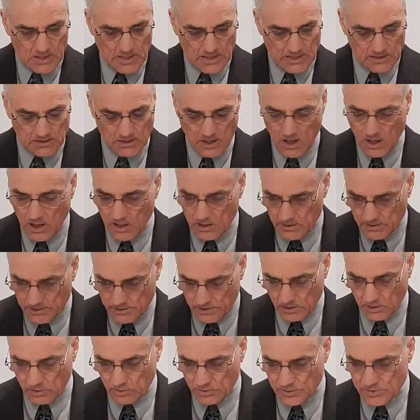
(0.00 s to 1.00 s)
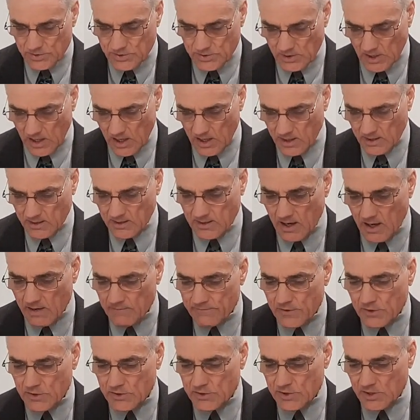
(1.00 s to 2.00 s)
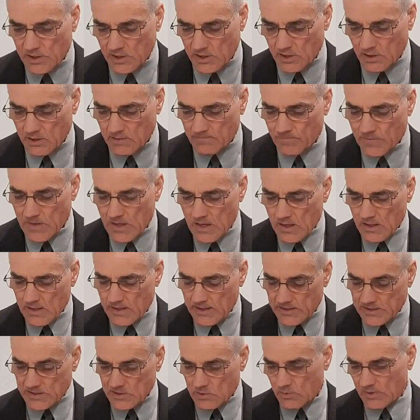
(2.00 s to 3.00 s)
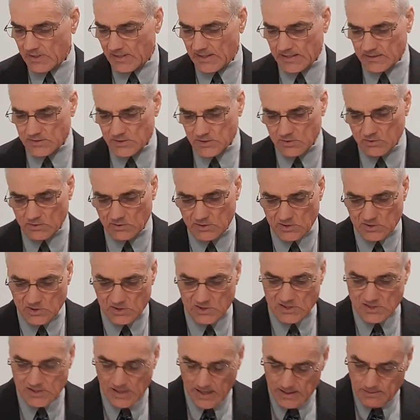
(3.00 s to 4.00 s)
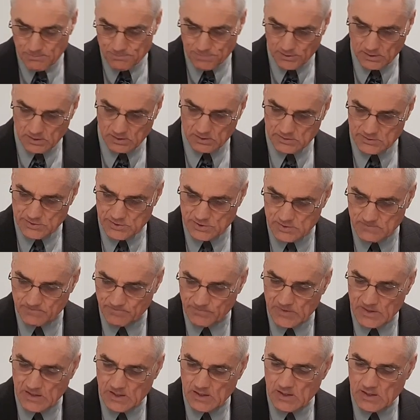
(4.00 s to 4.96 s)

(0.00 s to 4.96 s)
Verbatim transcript: And all of those are covered here as it relates to disciples